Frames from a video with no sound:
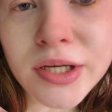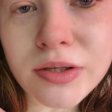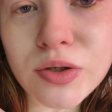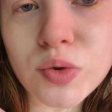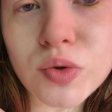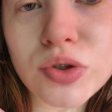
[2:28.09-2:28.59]

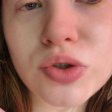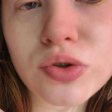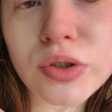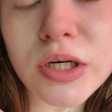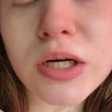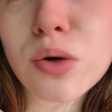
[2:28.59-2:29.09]
use
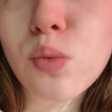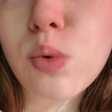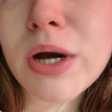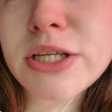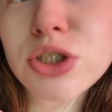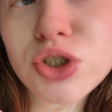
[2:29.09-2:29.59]
the
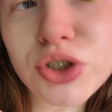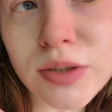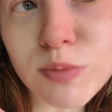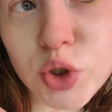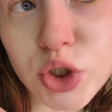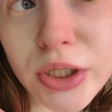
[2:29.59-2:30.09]
white
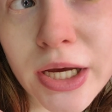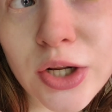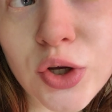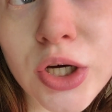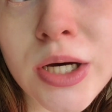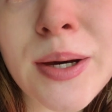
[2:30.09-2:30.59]
shimmer shade.